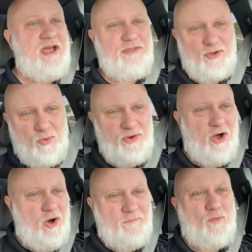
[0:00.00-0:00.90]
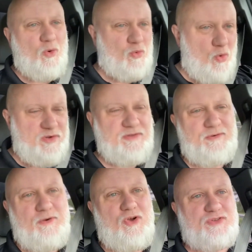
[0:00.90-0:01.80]
They're going to all 4 corners of
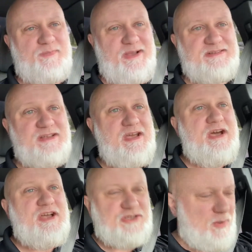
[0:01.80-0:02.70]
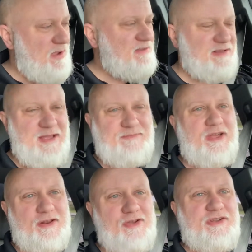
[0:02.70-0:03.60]
the crawl space. So I think they've
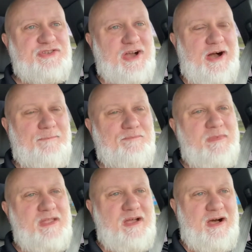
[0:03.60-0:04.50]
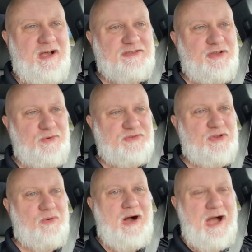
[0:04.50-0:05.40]
done a good job.
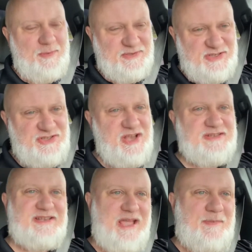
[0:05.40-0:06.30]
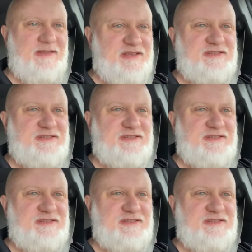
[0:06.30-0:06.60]
So I would suggest keeping this